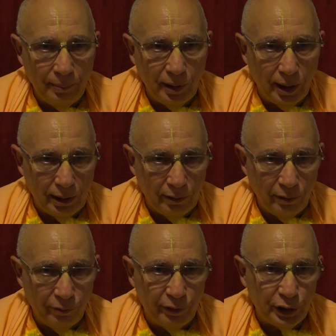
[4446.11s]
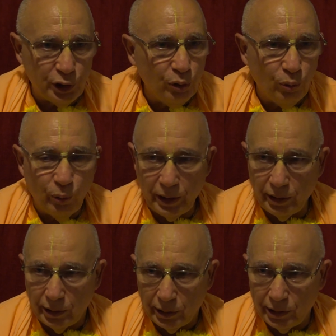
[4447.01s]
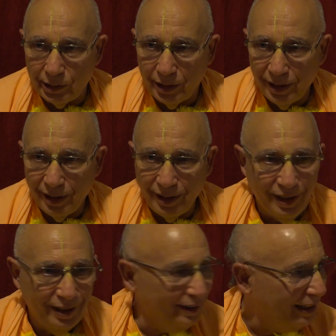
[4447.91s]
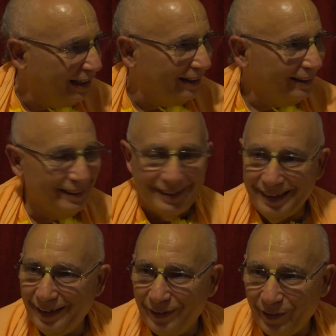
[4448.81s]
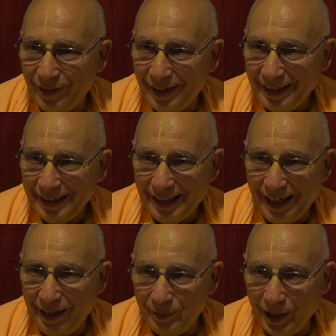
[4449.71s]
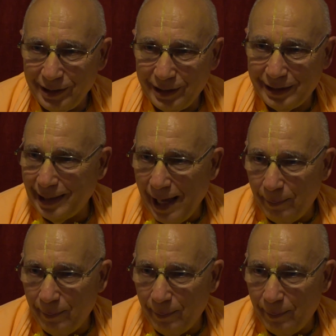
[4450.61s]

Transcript: not a Vishnu witness. You know, I'm not